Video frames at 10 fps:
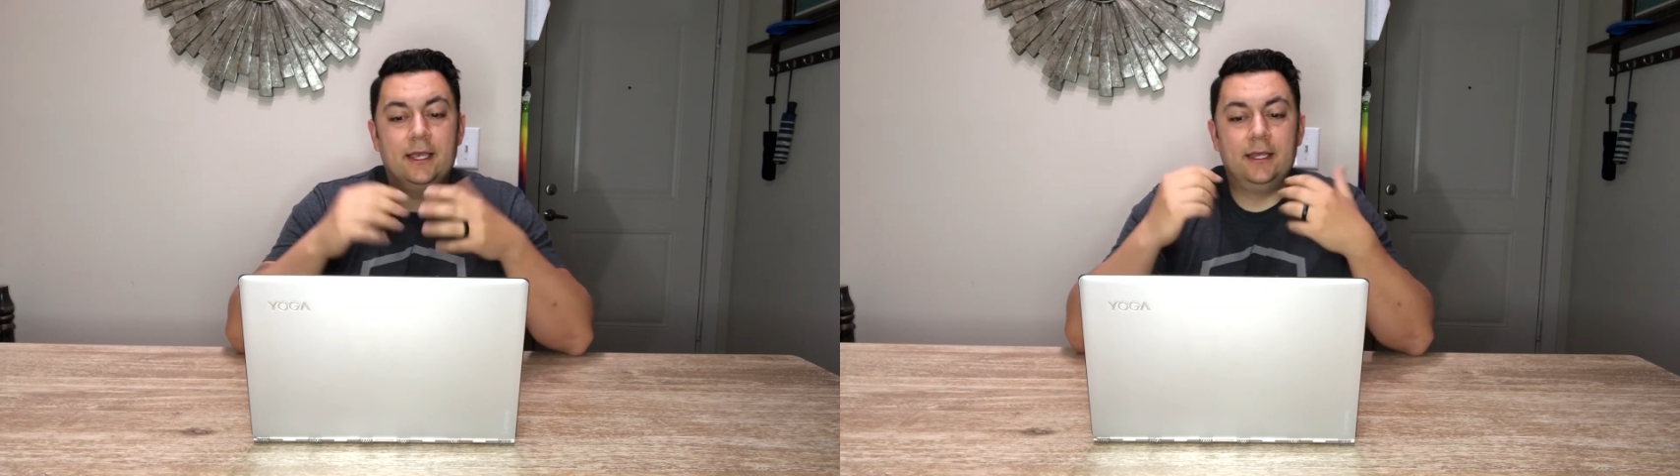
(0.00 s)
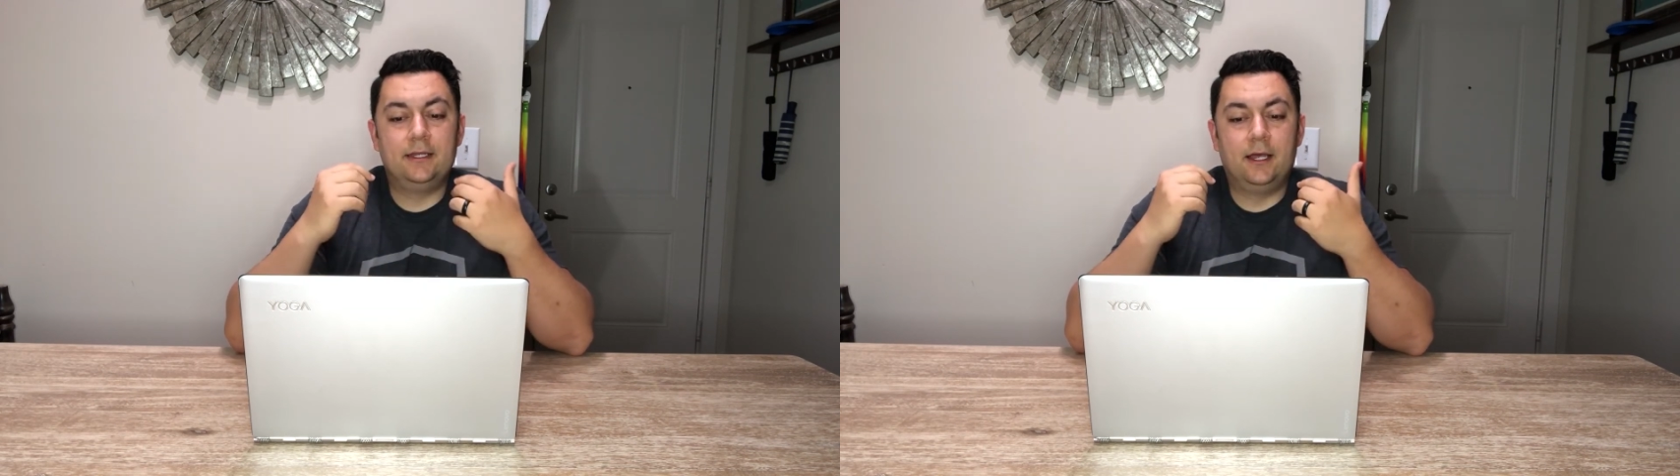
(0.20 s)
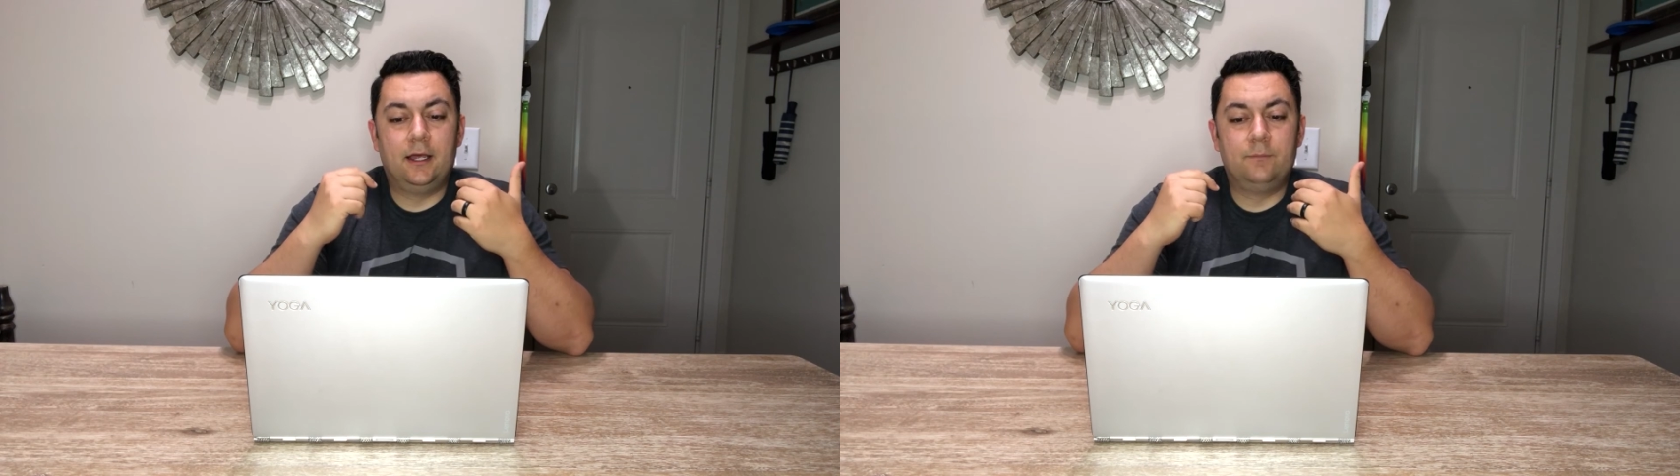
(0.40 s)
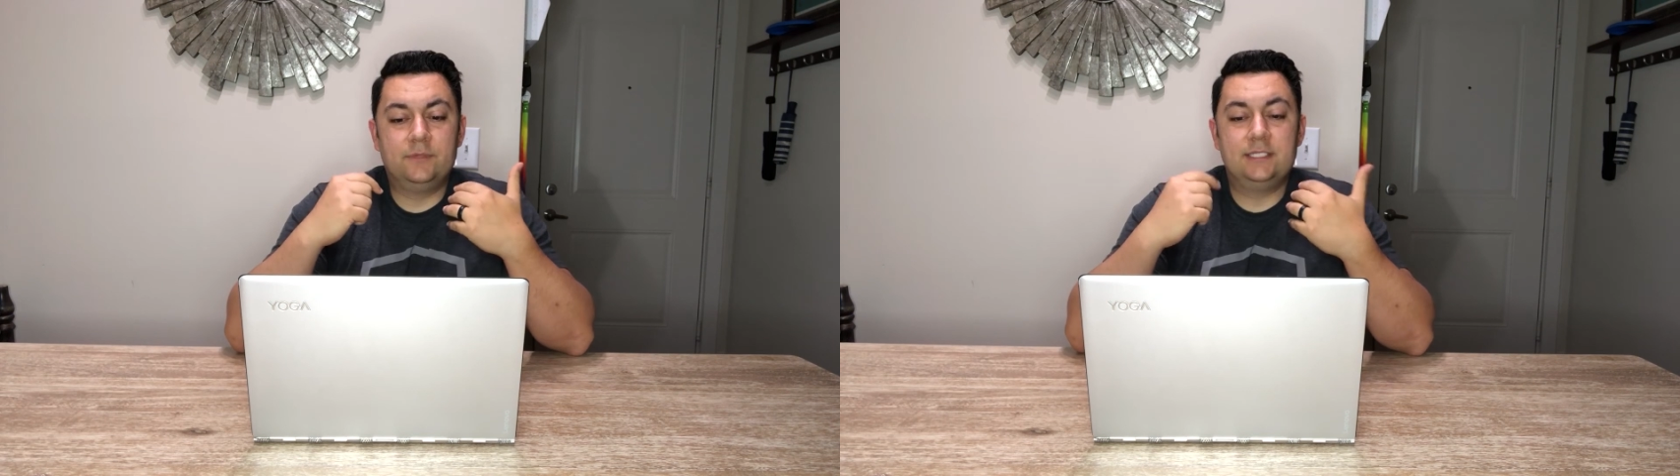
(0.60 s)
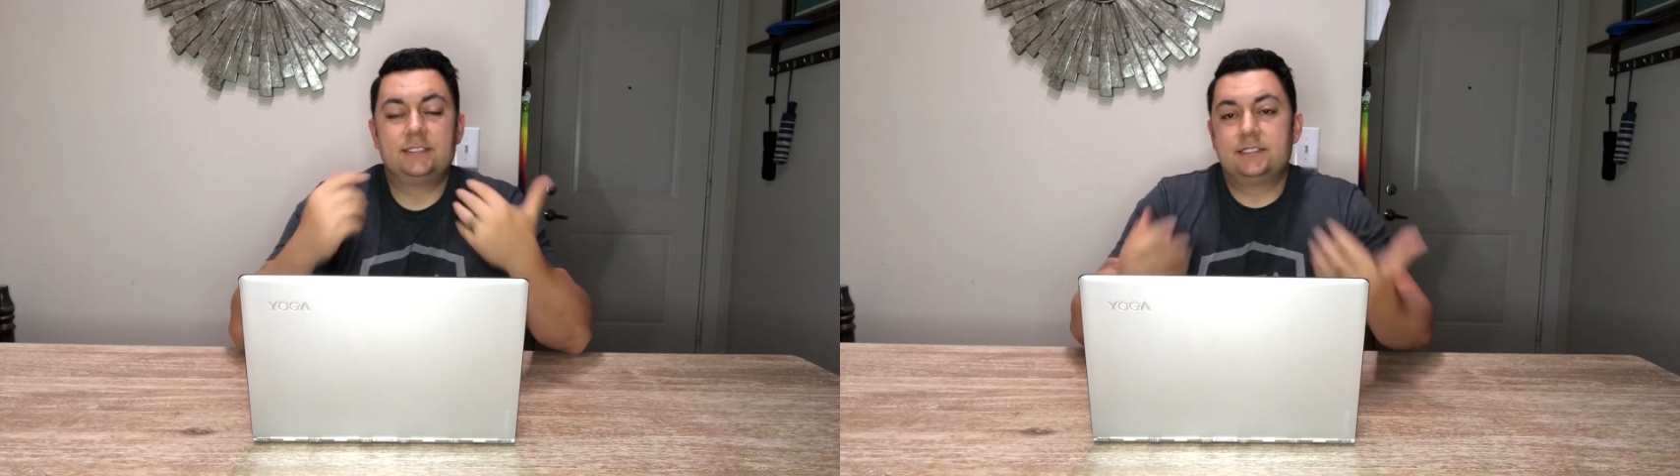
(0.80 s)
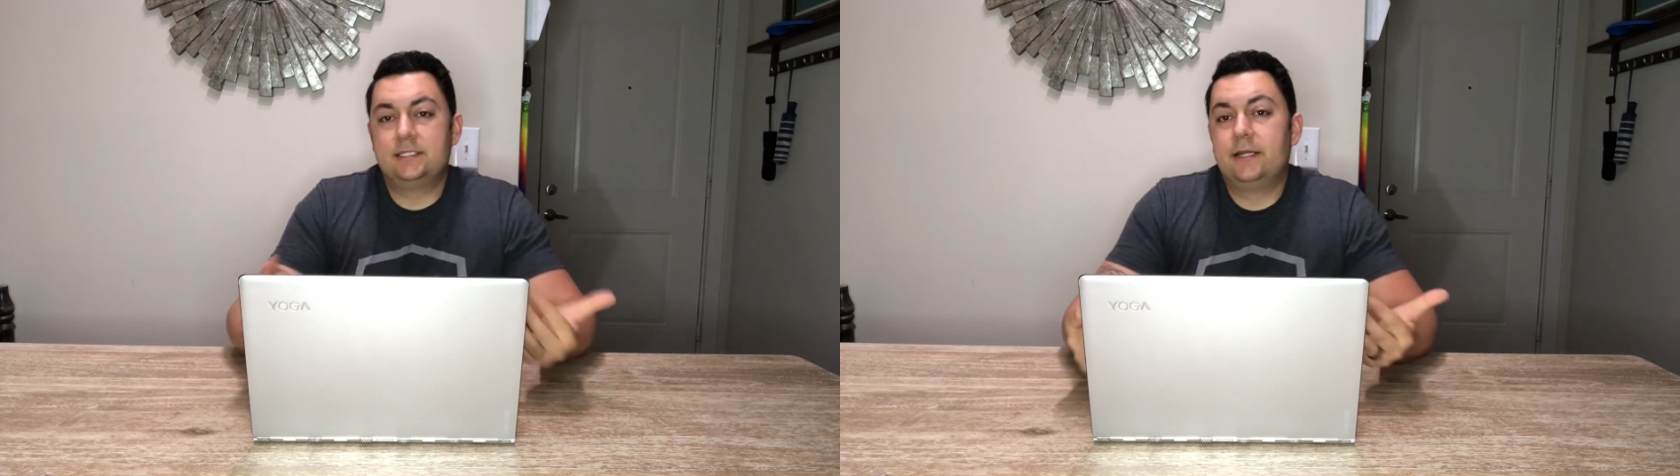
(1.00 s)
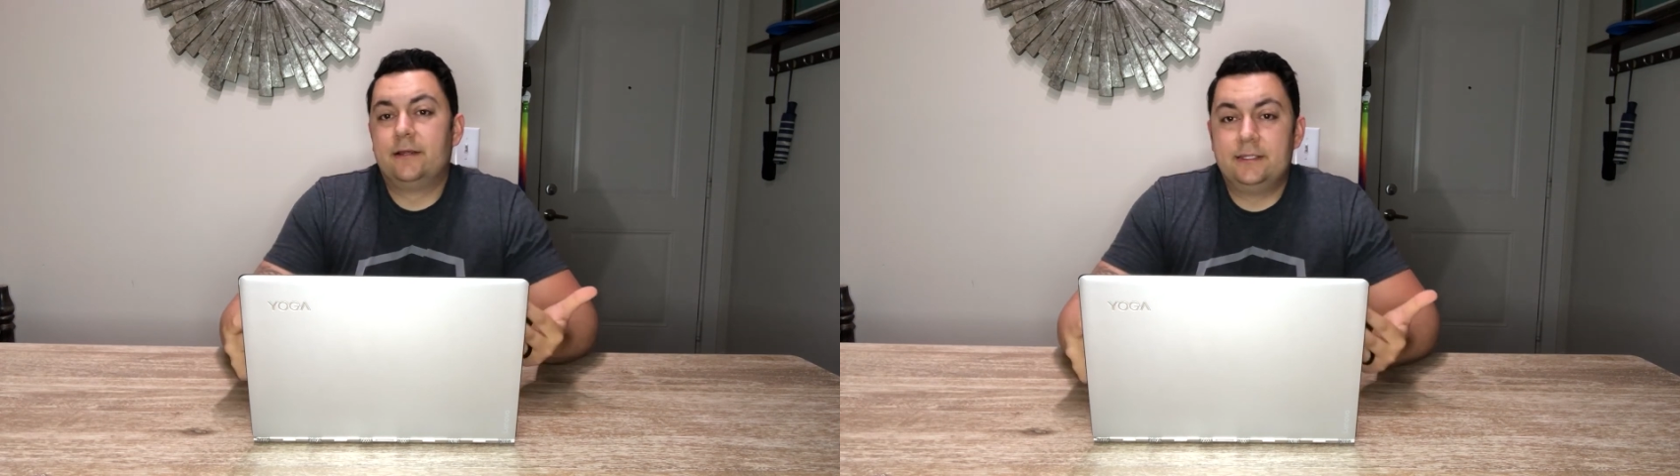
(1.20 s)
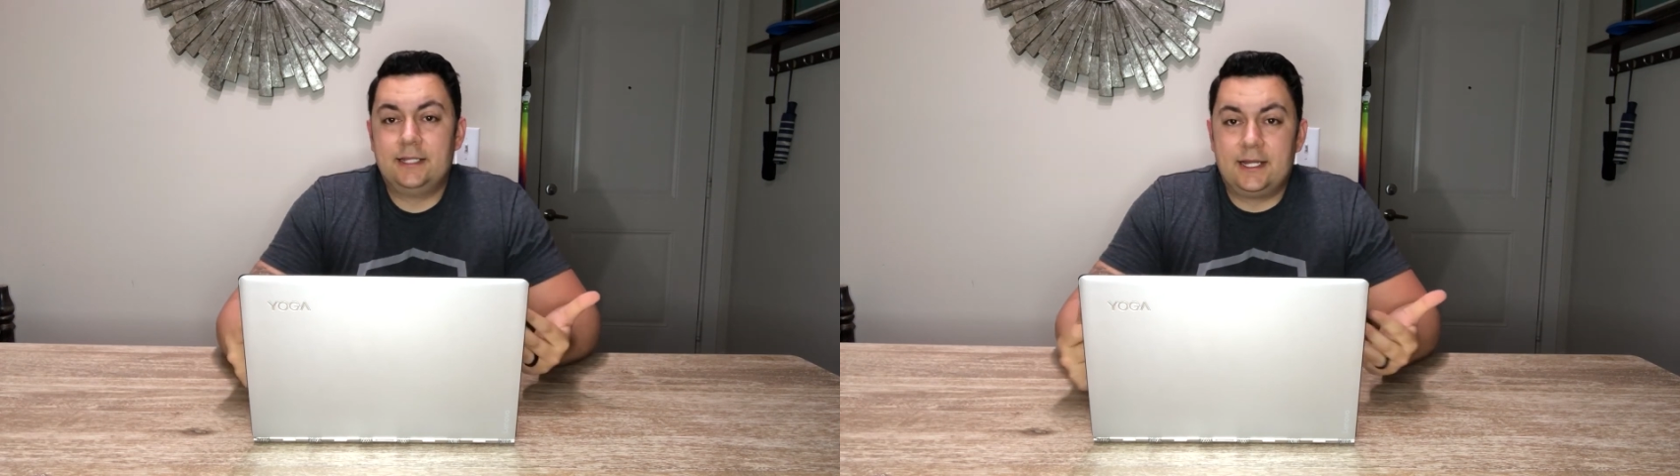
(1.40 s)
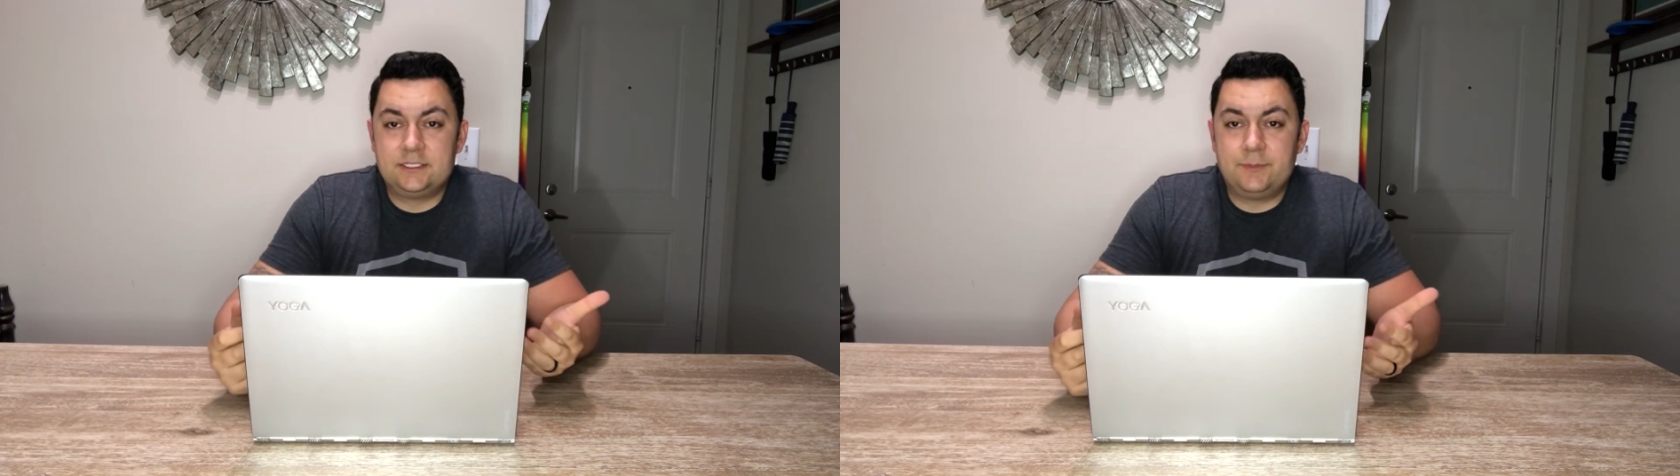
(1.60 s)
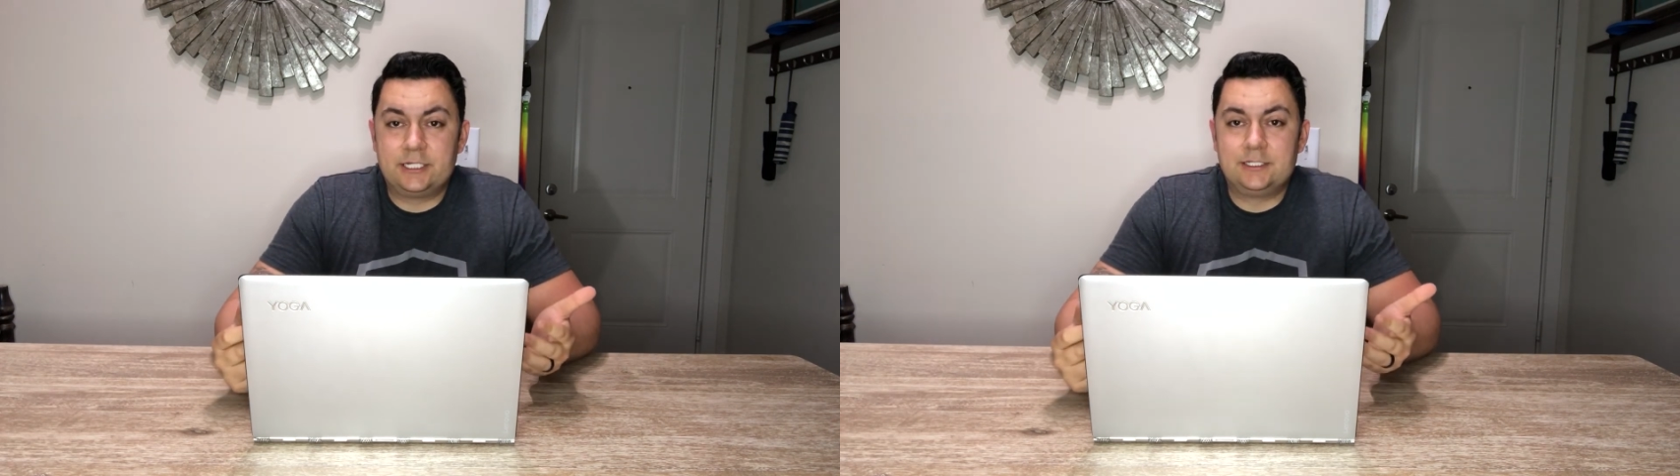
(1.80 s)
And this is an area that I
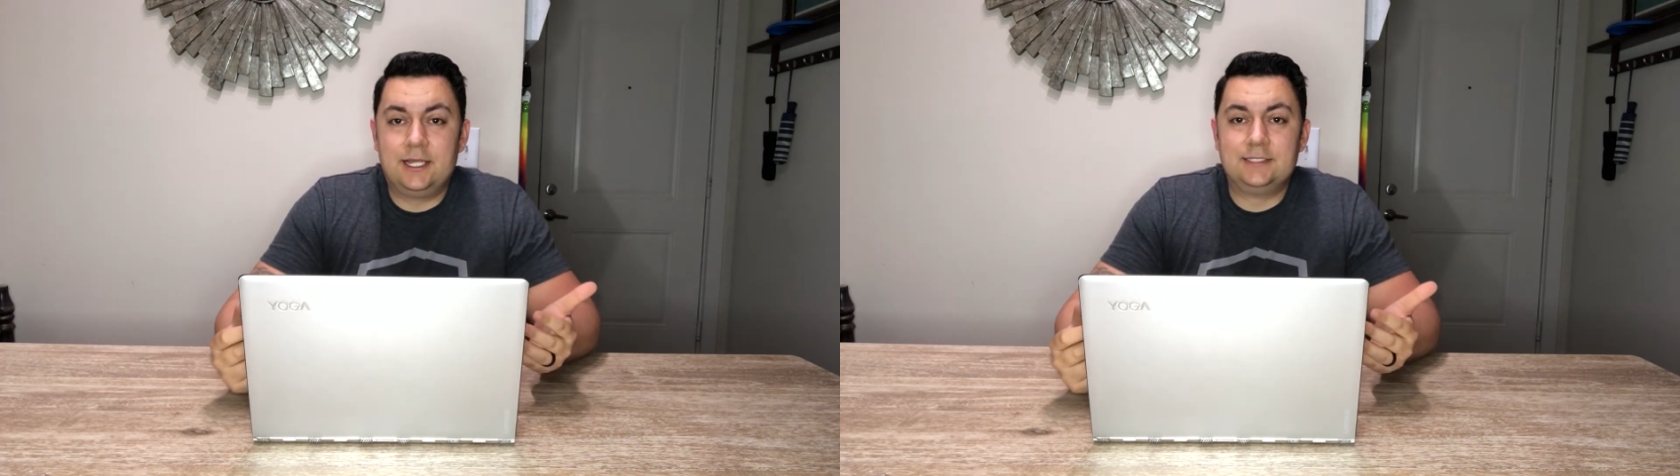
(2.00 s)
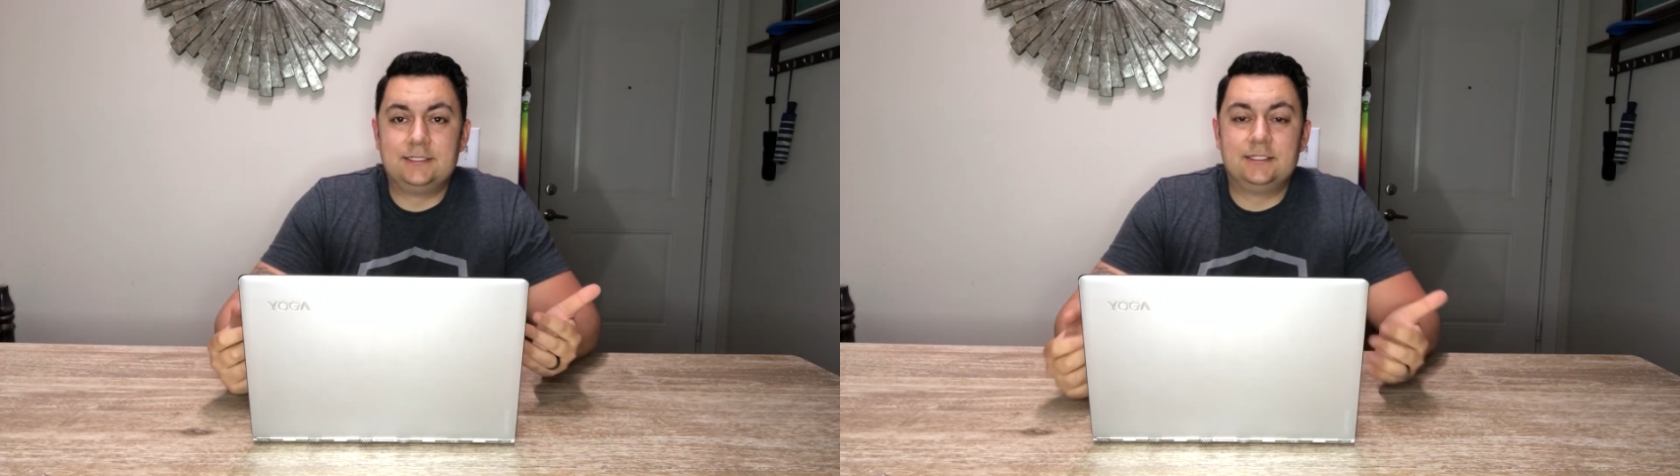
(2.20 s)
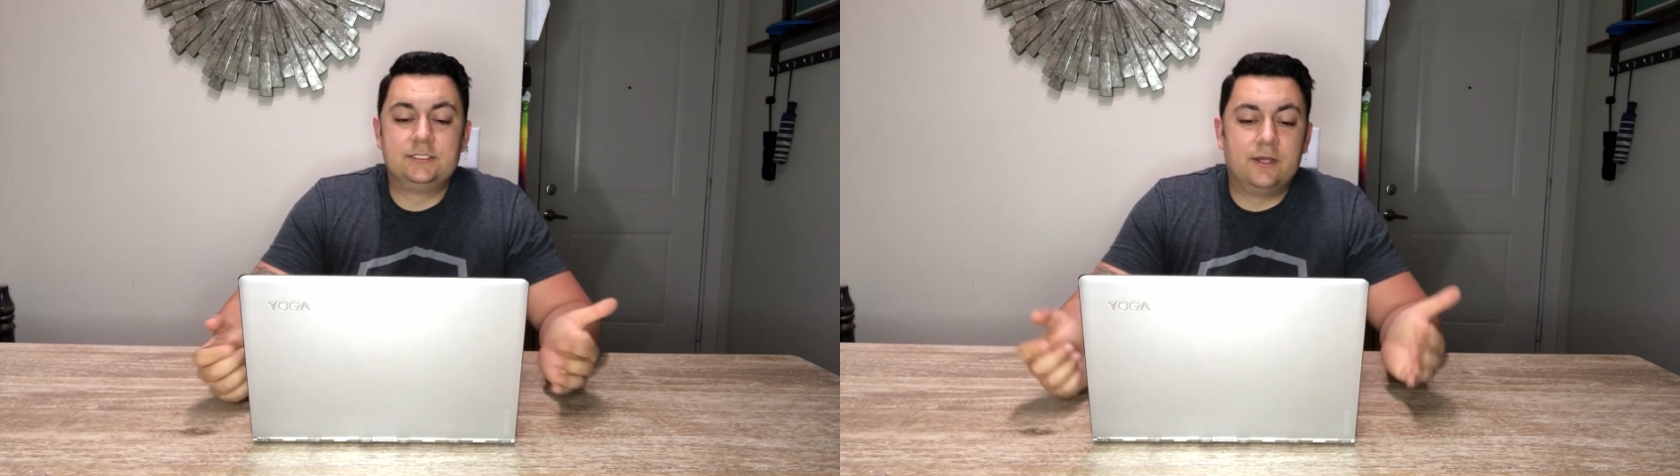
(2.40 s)
specialize in.